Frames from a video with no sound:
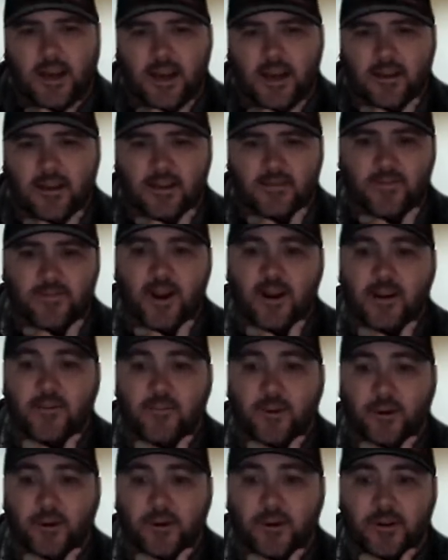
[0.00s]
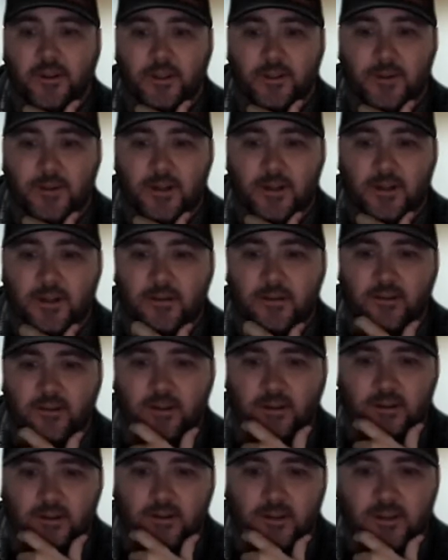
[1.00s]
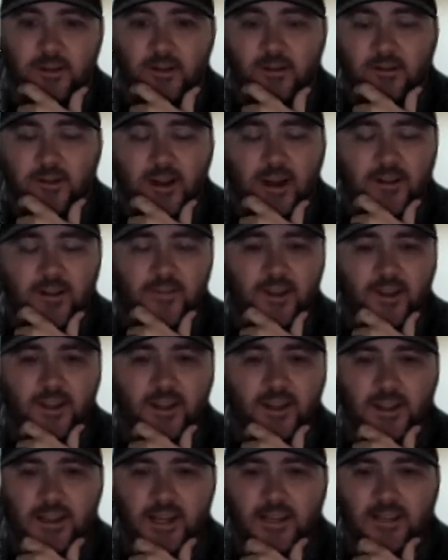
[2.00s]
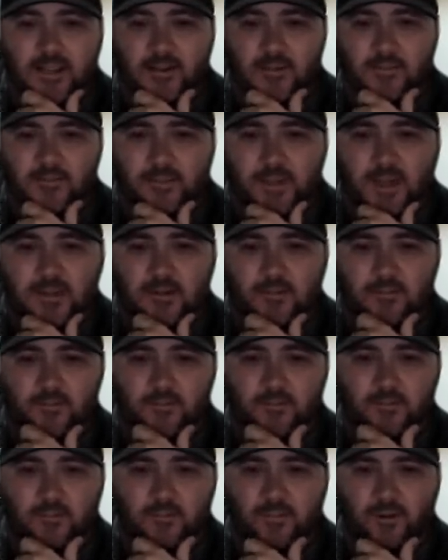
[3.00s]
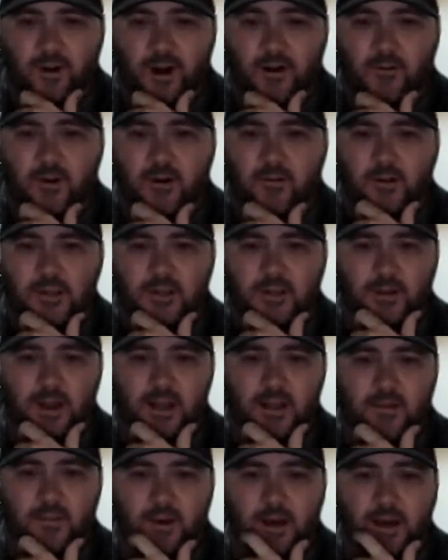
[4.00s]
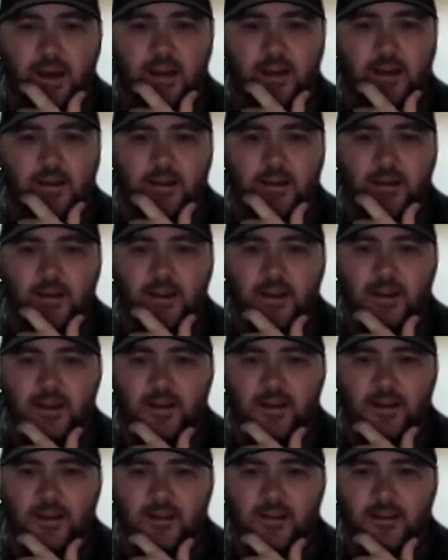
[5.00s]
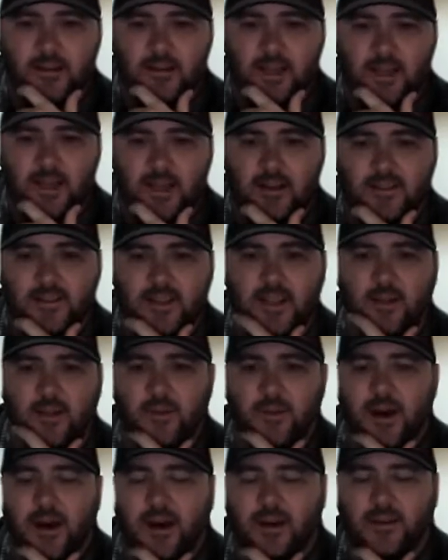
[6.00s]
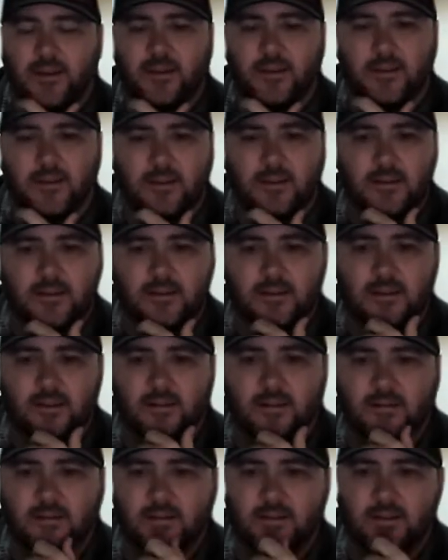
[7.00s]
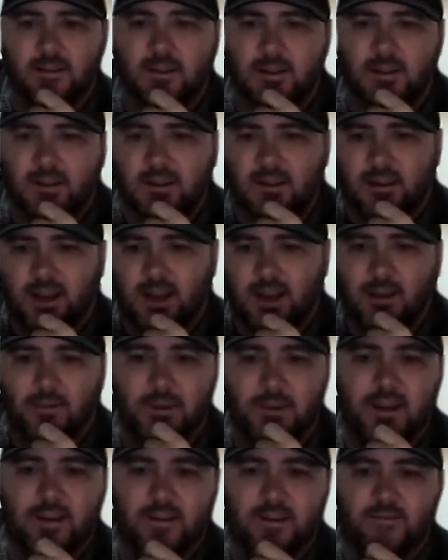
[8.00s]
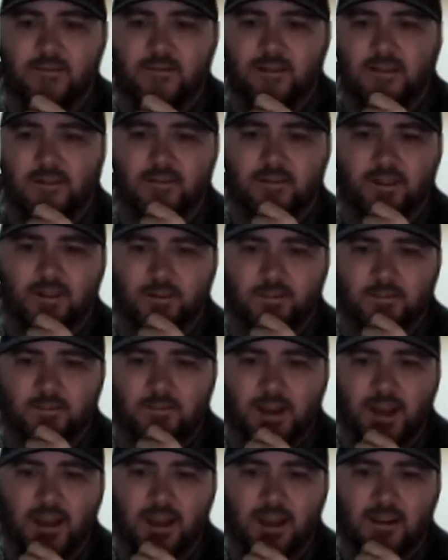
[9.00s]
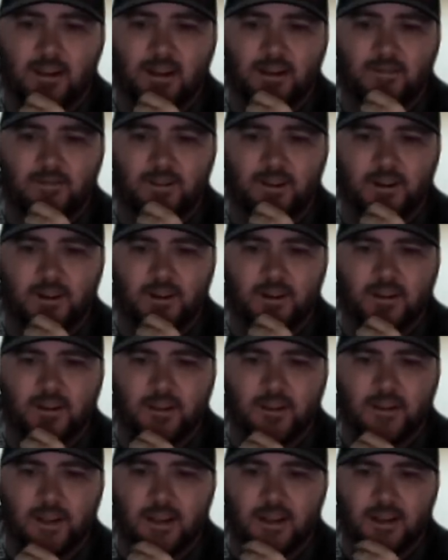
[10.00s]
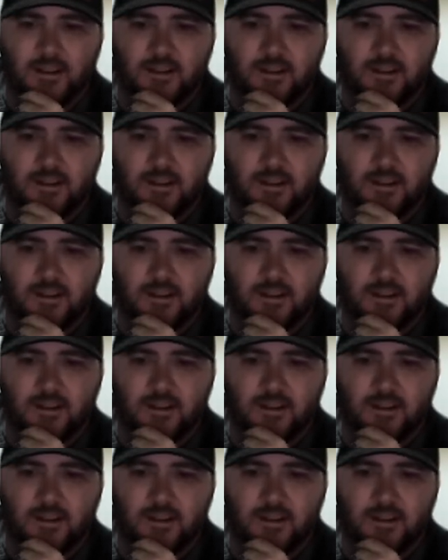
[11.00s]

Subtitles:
is very important, especially to a student. I feel like that's a great way to expand the mind and to think outside the box. So I commend you for making making your